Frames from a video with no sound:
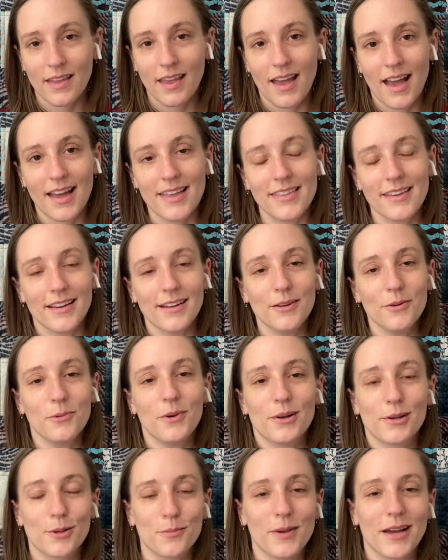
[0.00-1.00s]
Hi there,
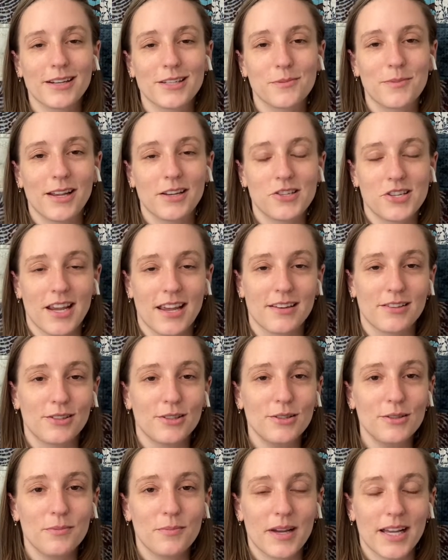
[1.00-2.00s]
welcome back to my
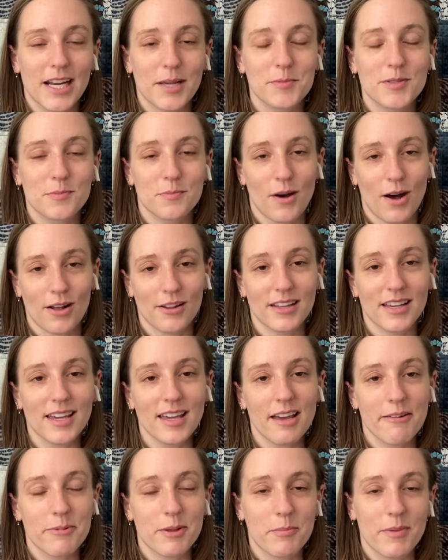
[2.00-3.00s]
channel. My name's
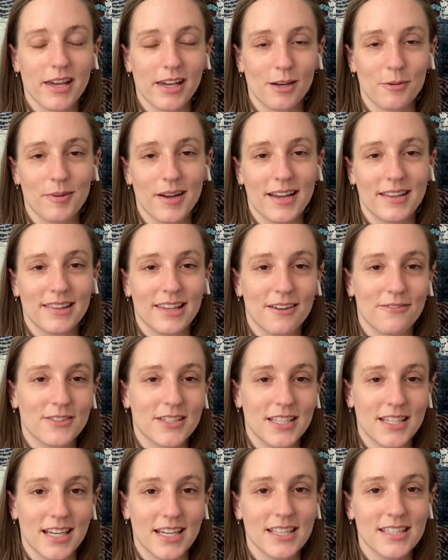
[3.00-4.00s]
Molly, I'm the maker behind
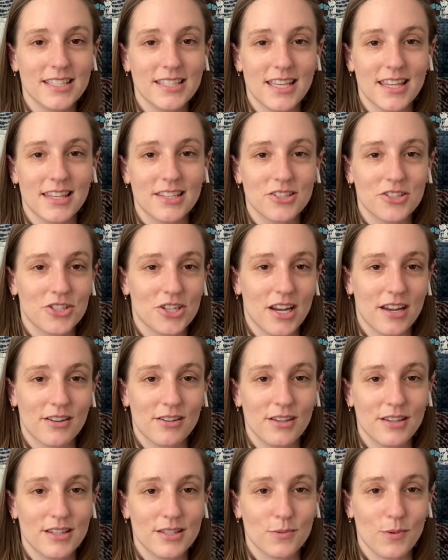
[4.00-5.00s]
Lefty Knits, and this
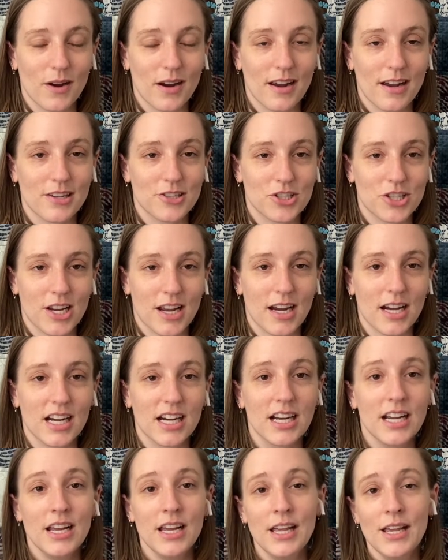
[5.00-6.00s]
channel is where I
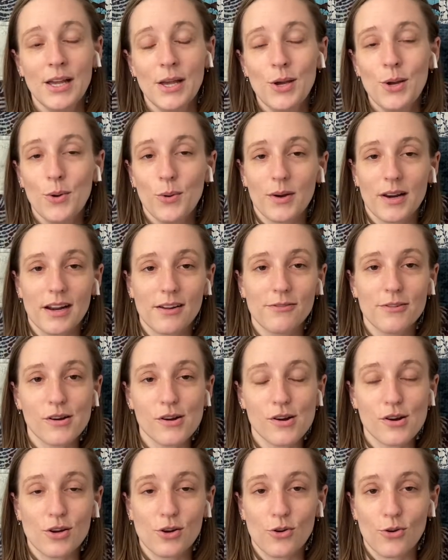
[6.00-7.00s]
share
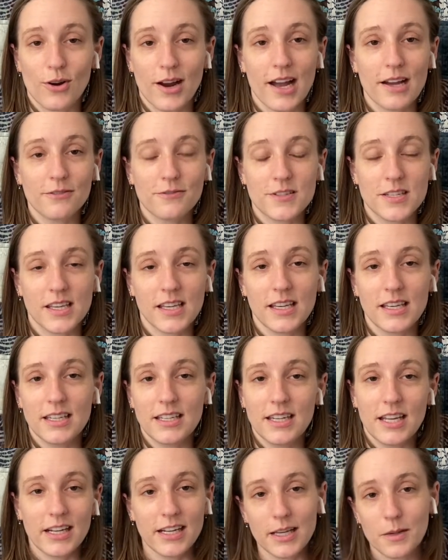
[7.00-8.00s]
whatever crafty
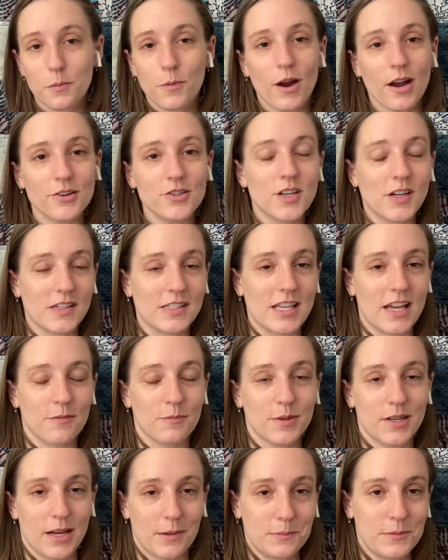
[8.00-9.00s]
knitting projects
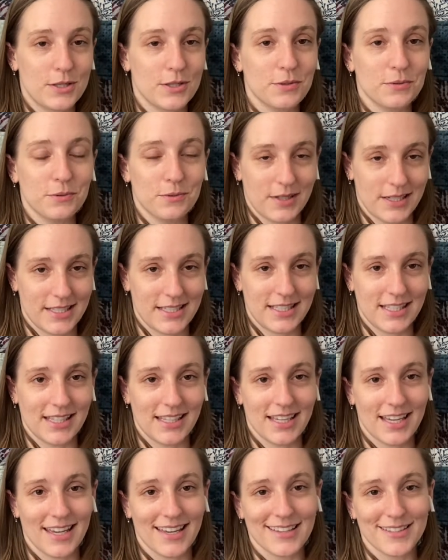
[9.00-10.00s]
I've been up to
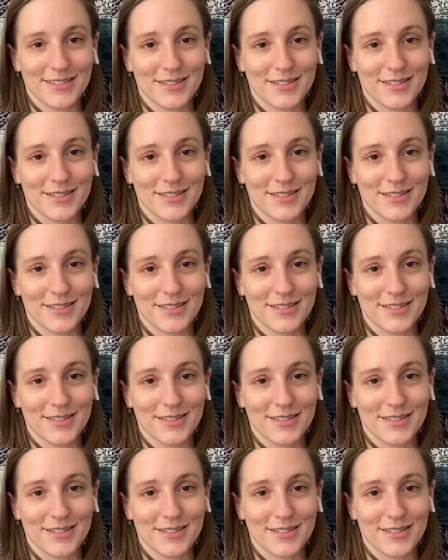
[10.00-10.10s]
recently.